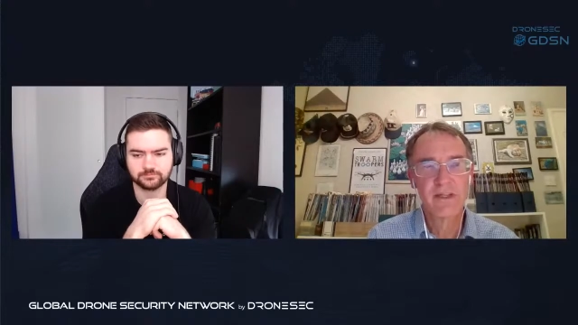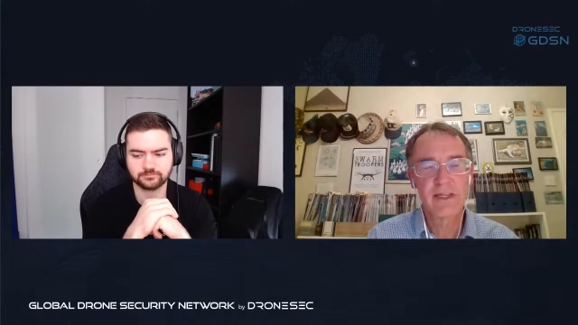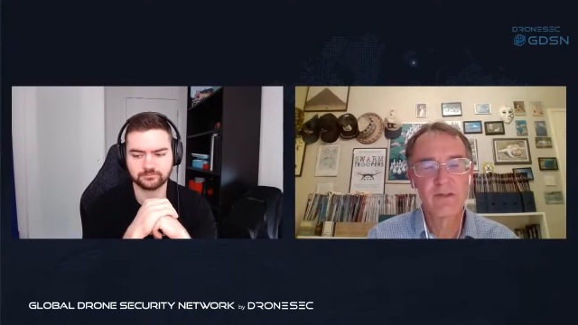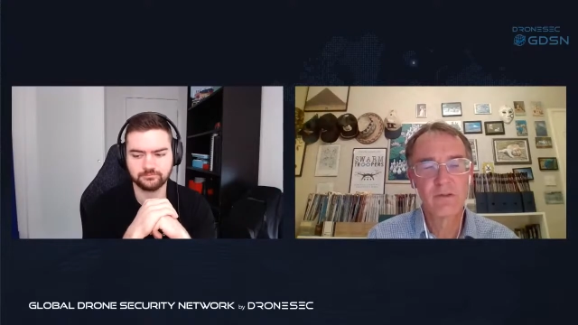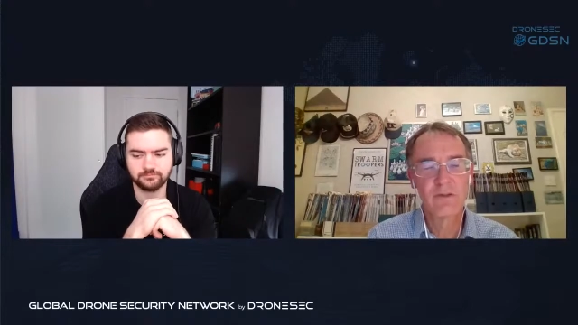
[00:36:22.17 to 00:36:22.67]

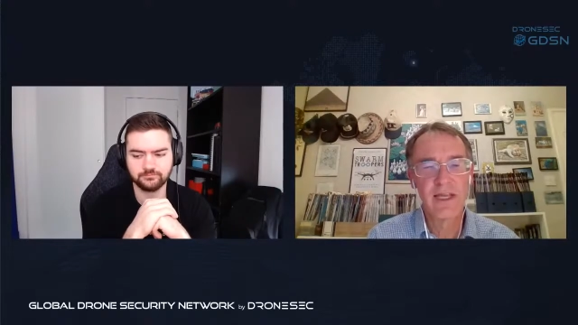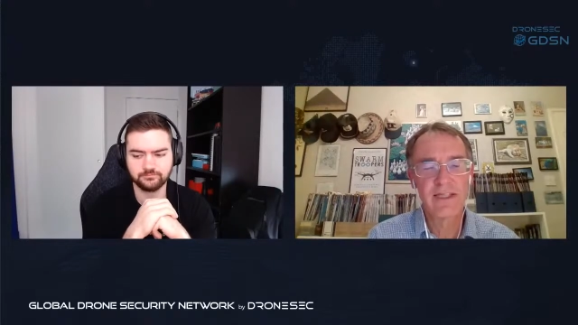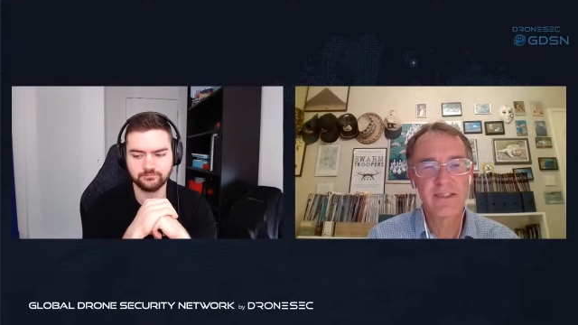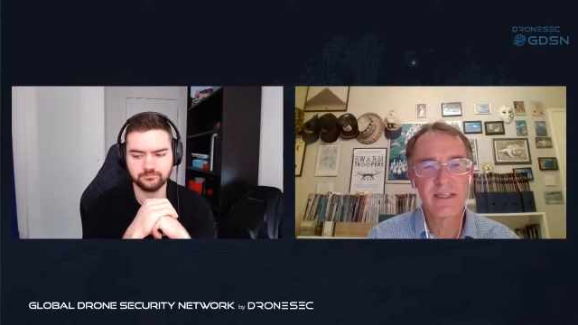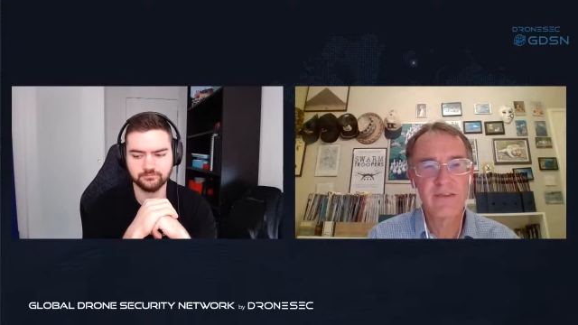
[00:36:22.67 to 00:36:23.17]
Speaker 1: they can all
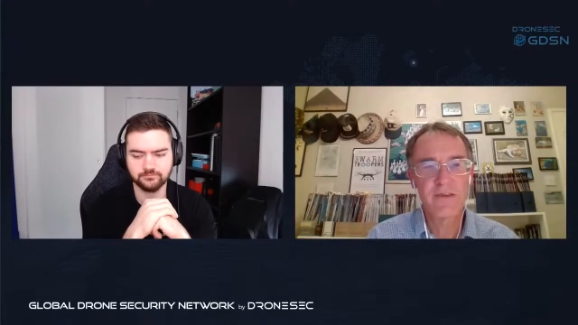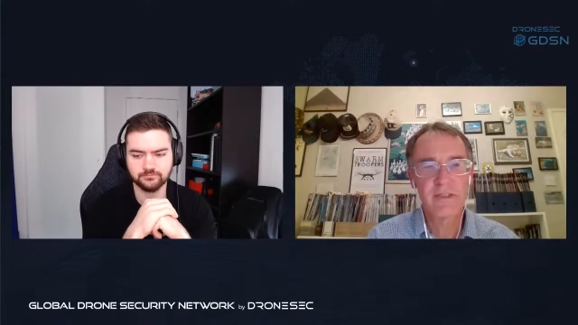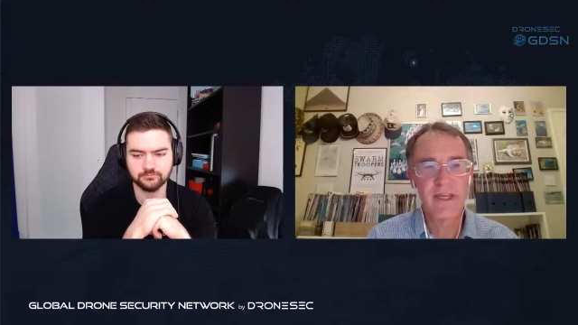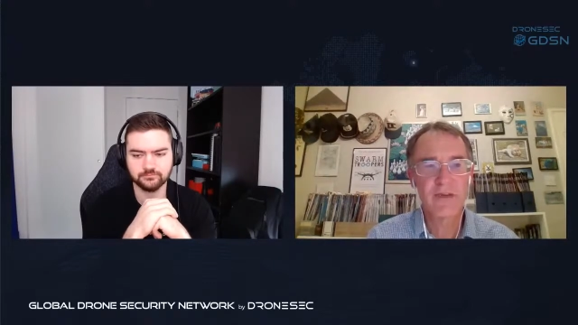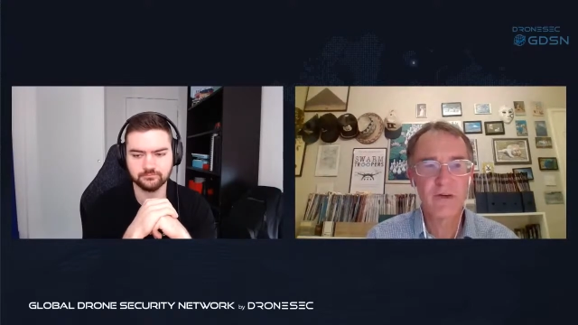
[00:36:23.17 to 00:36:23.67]
land together,
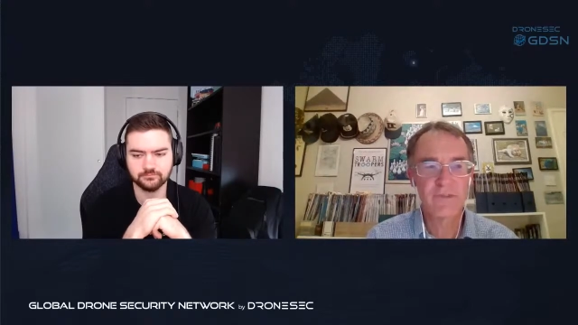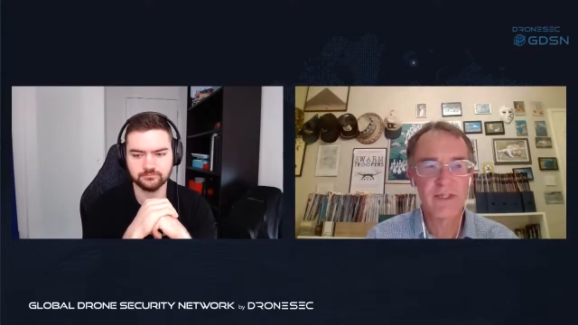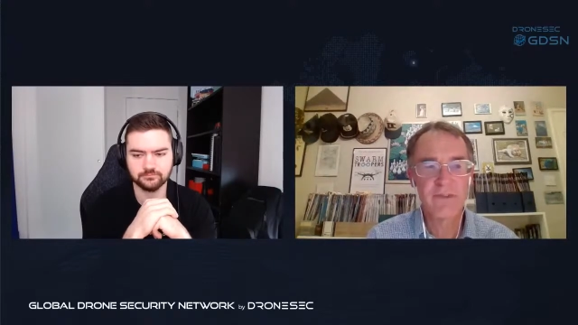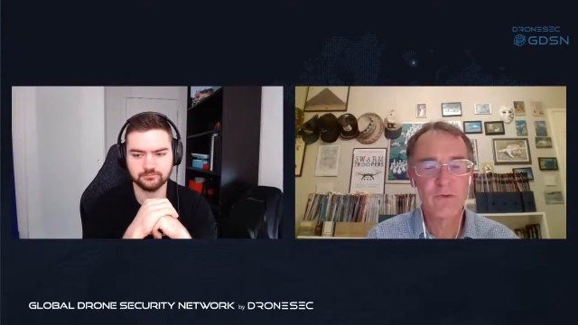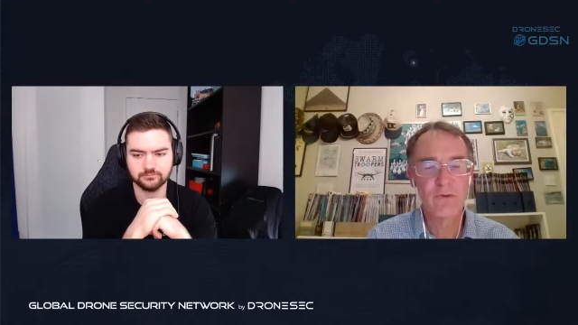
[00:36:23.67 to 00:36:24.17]
take off
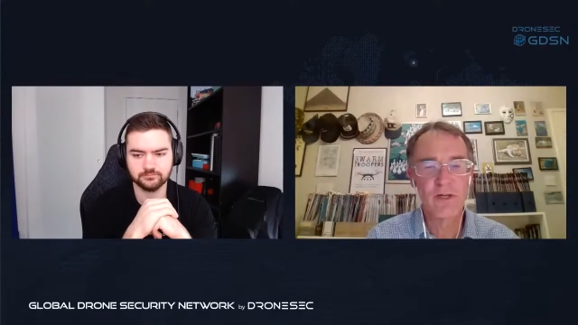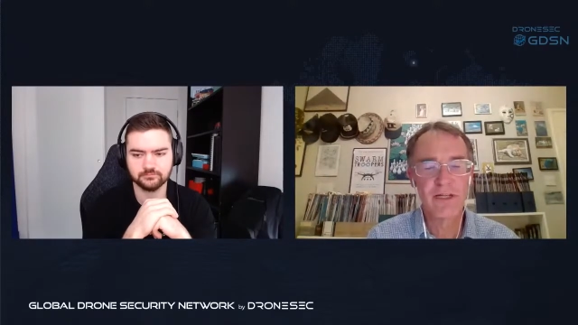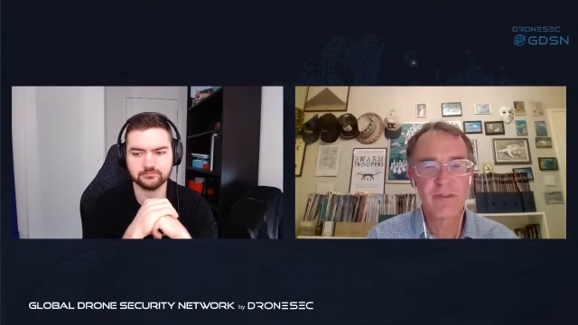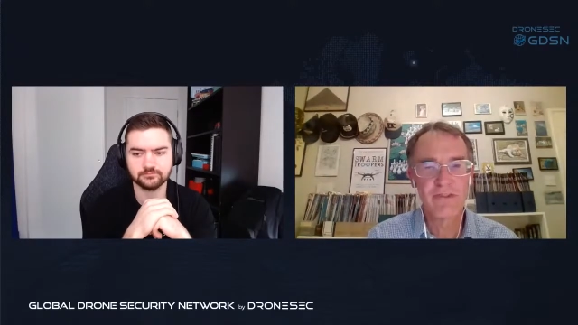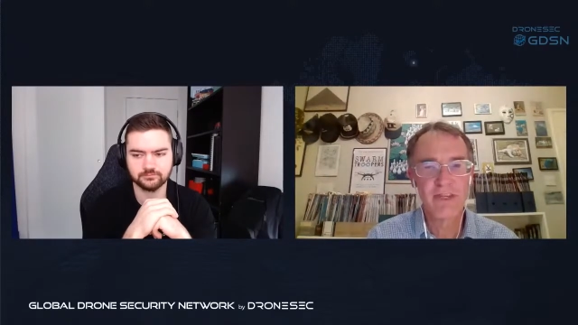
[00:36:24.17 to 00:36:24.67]
together,
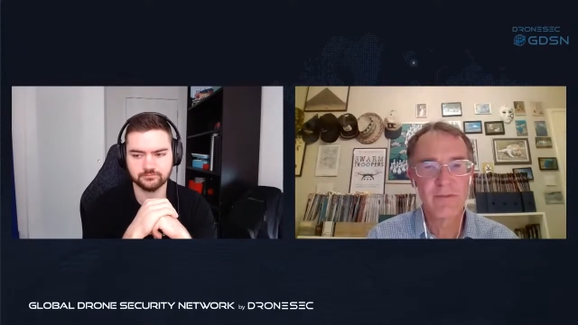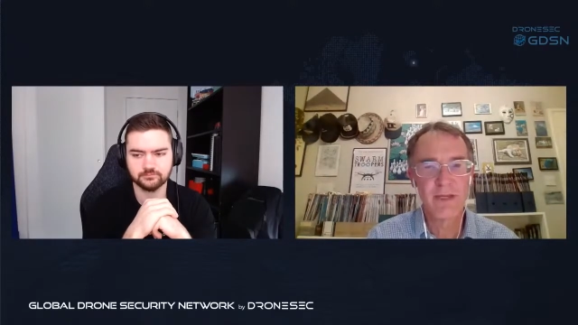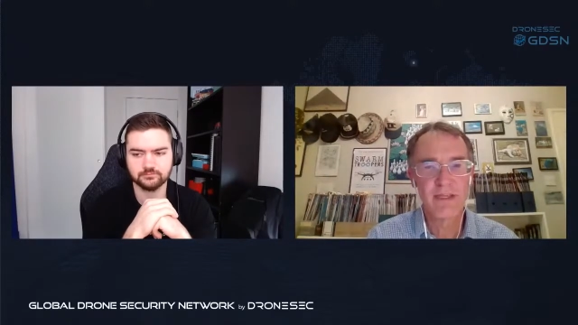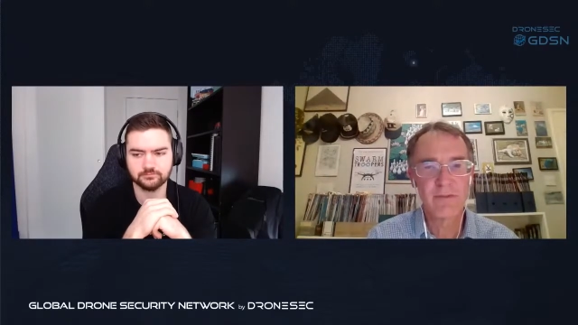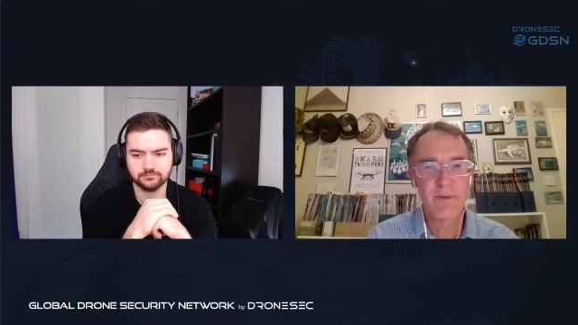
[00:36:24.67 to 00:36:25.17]
work in the same
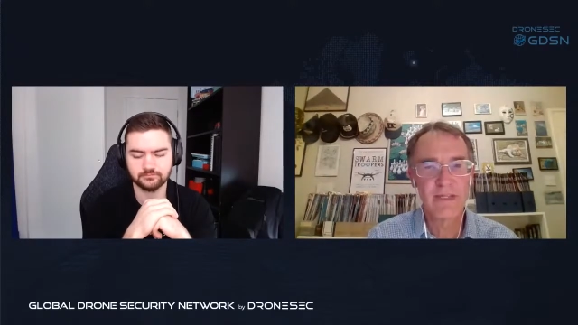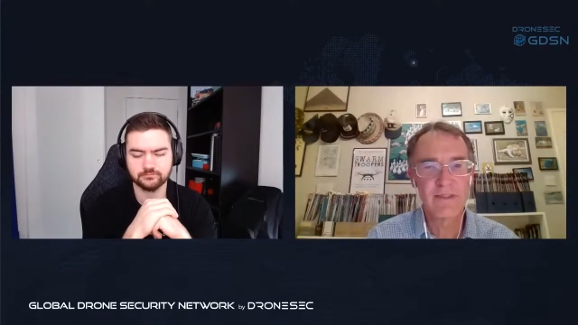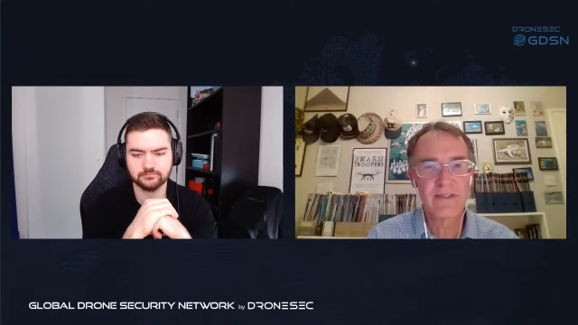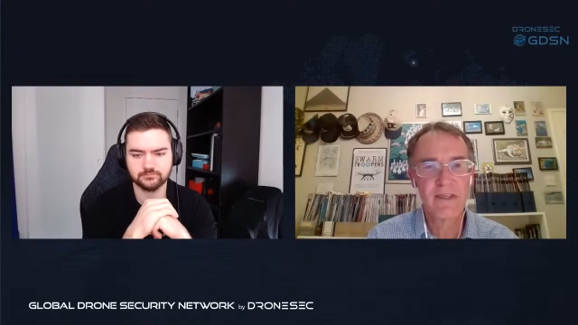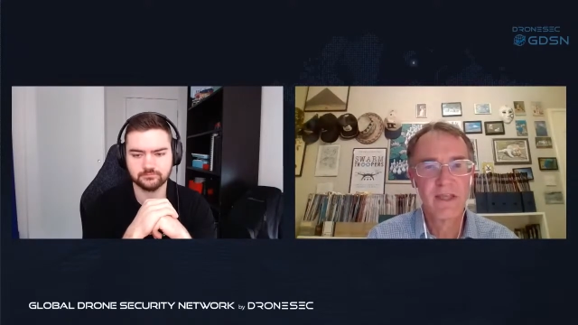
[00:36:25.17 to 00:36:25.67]

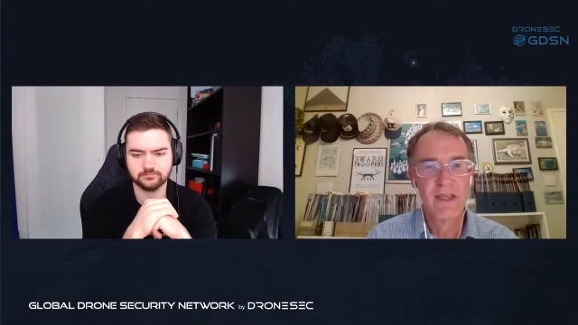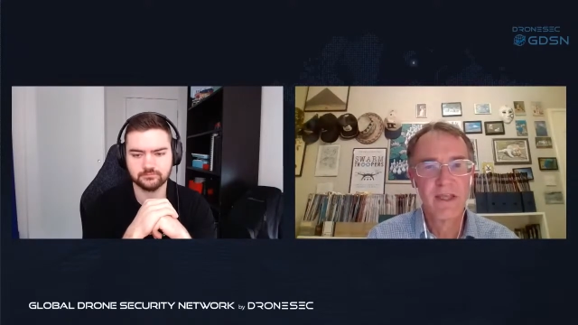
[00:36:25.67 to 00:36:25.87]
airspace.